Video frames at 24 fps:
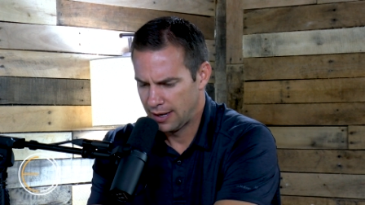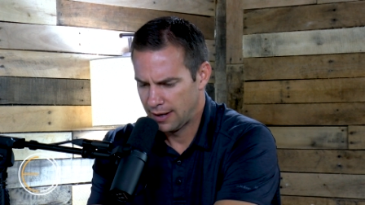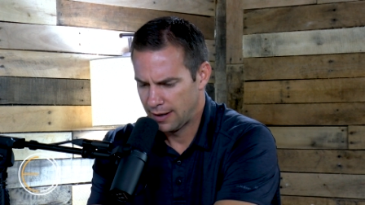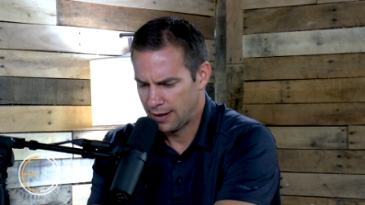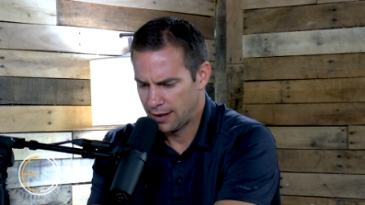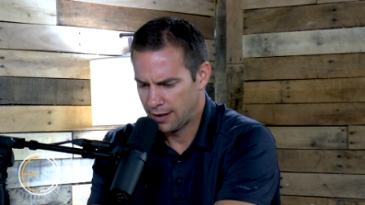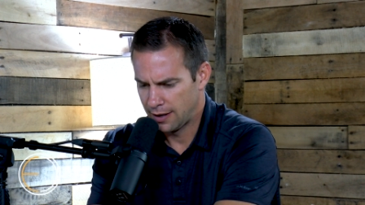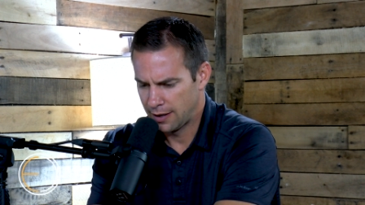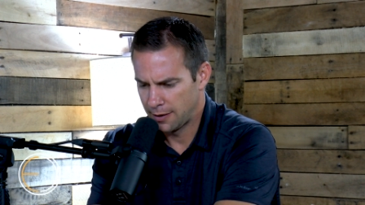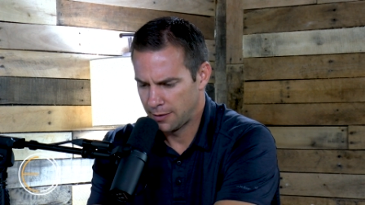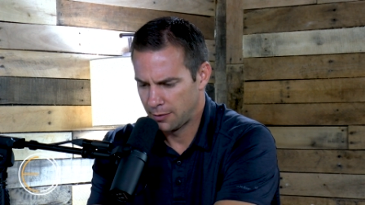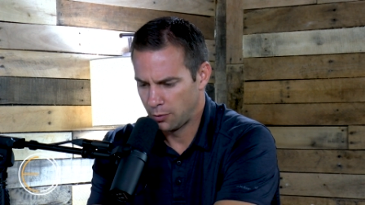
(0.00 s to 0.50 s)

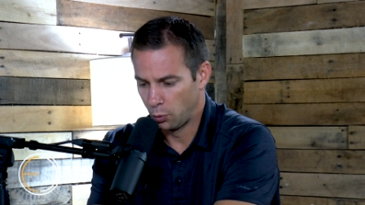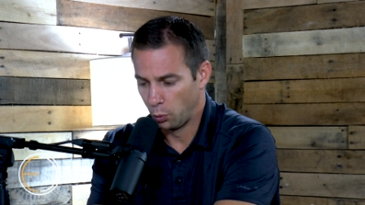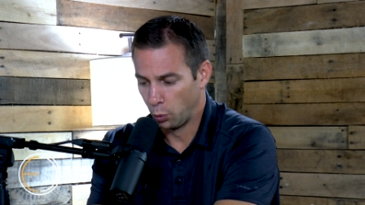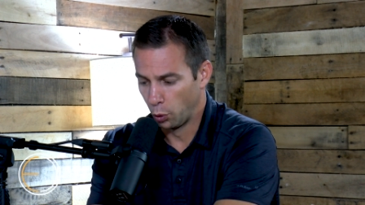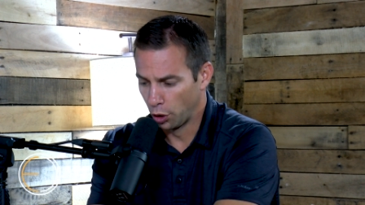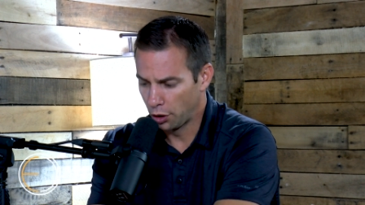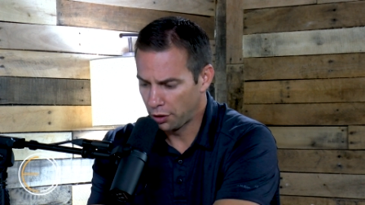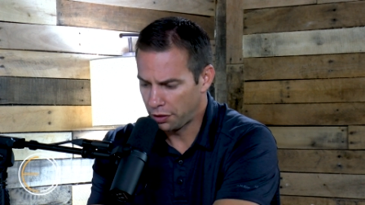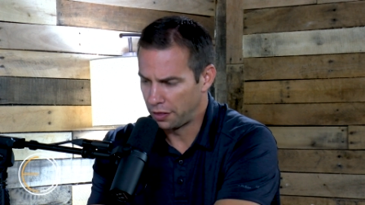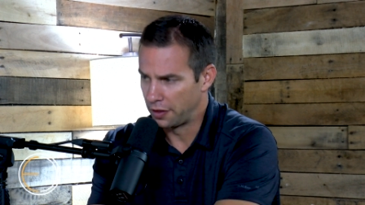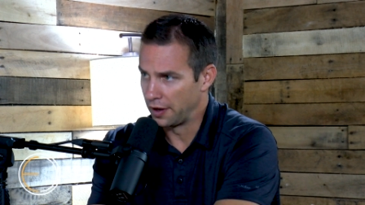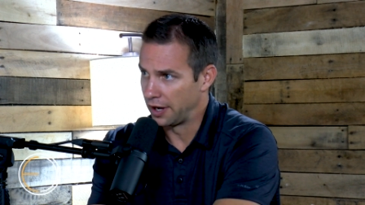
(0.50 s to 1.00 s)
uh,
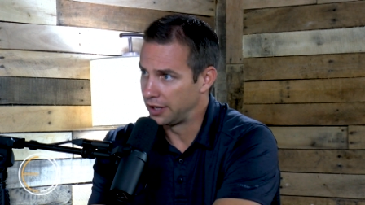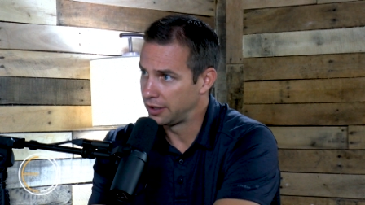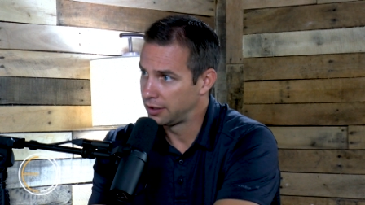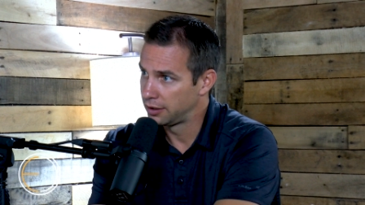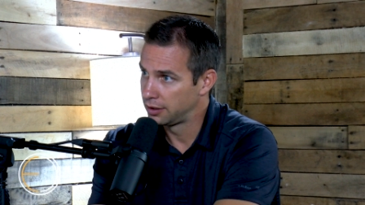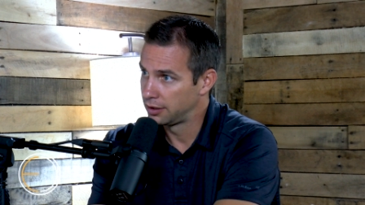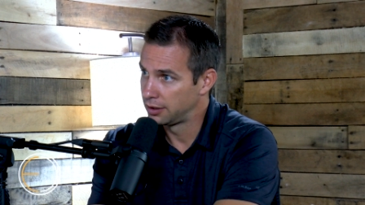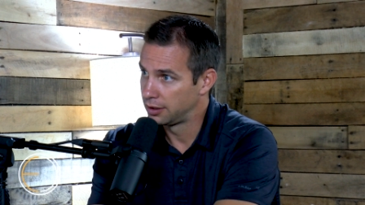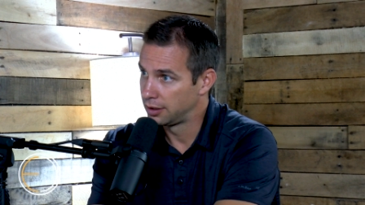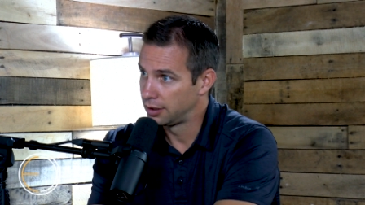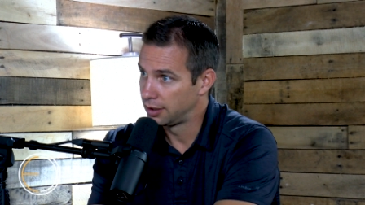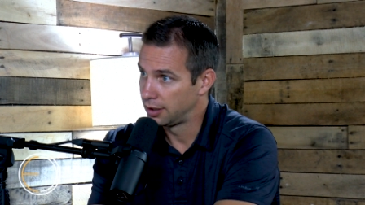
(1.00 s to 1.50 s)
worth it
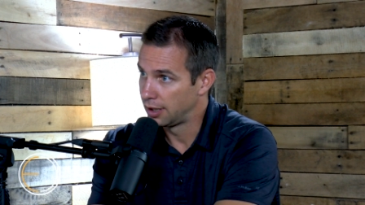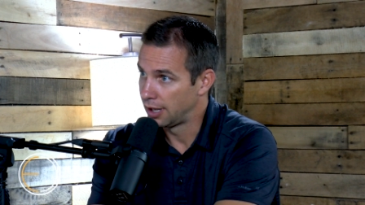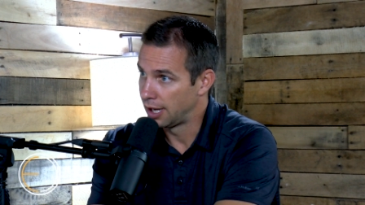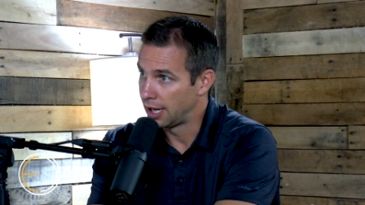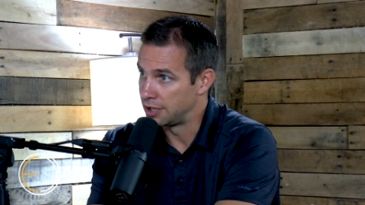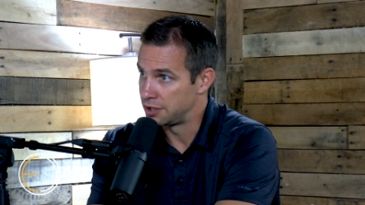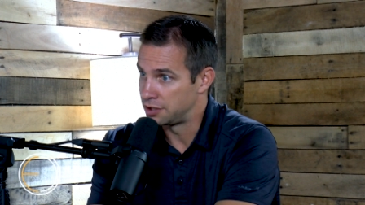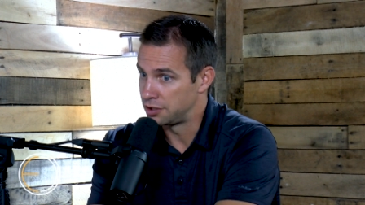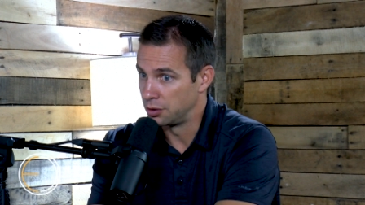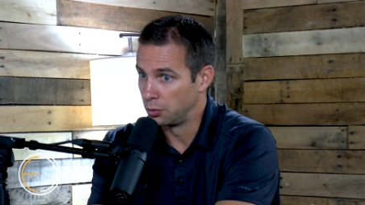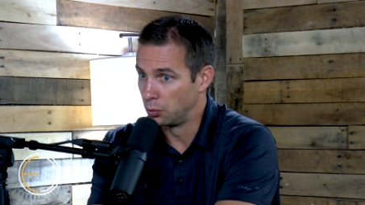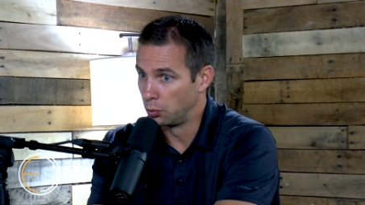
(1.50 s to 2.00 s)

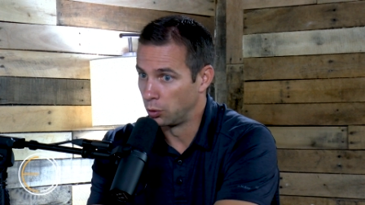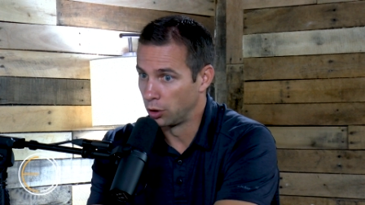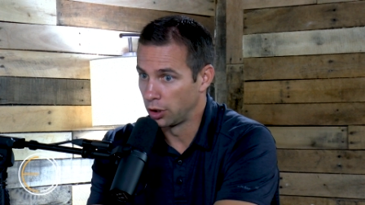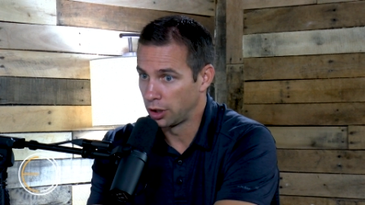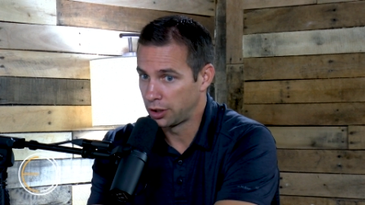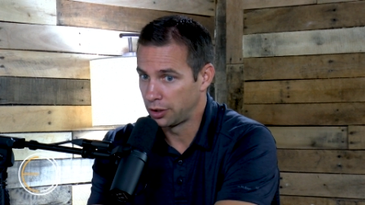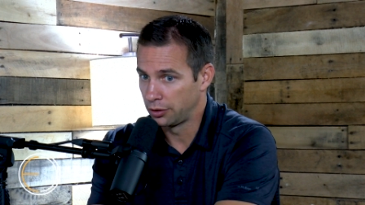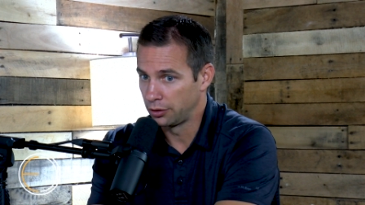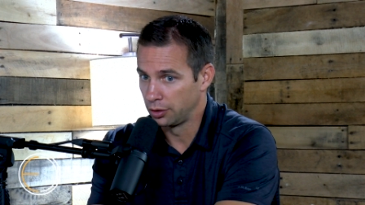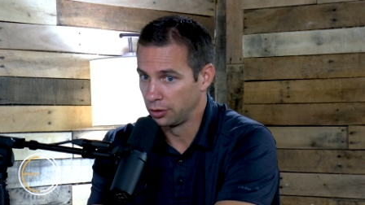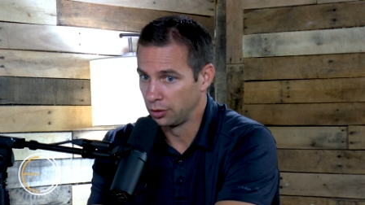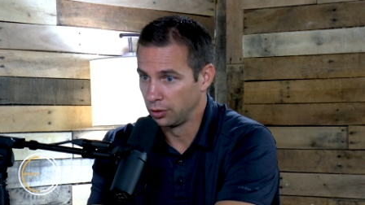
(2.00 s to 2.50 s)
as the
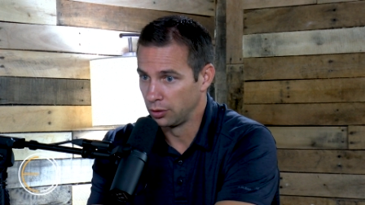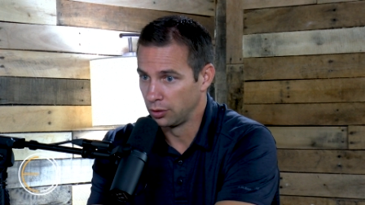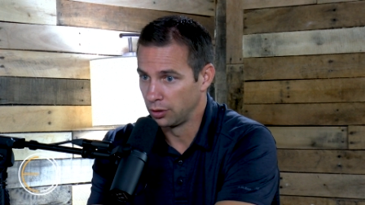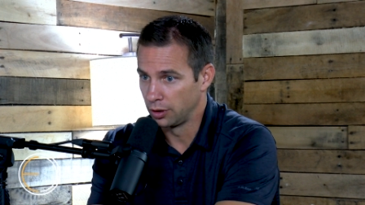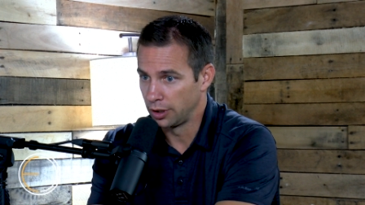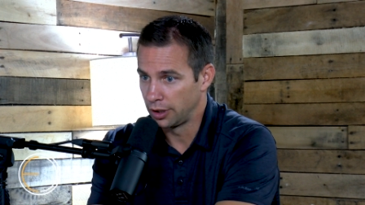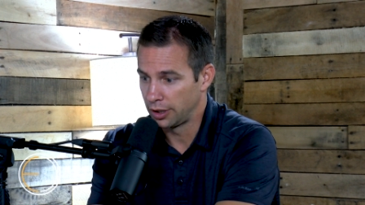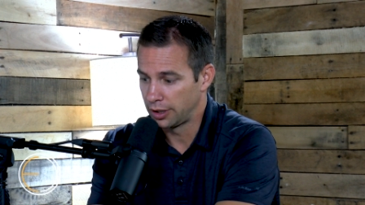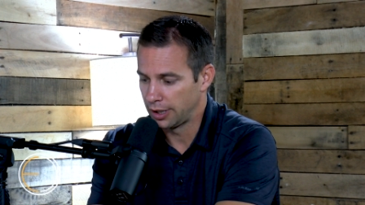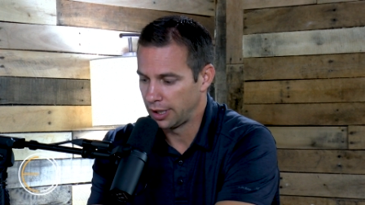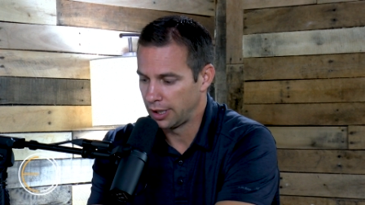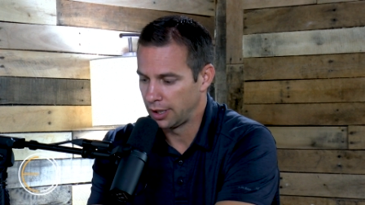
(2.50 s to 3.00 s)
work of the
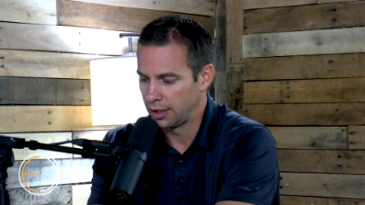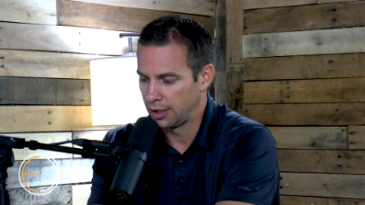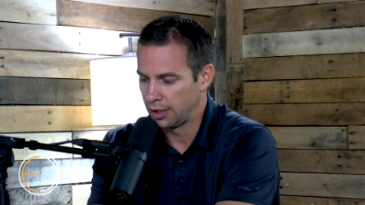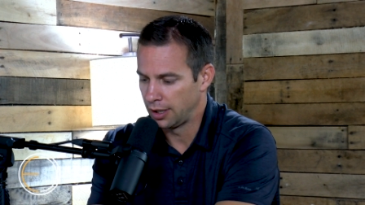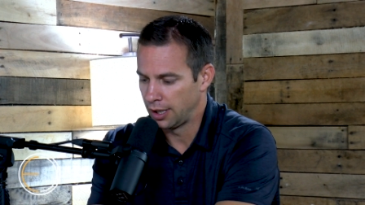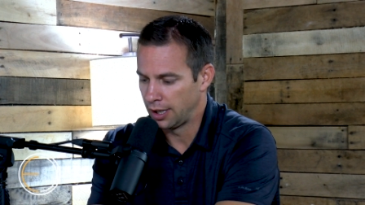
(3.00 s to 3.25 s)
Lord, eh,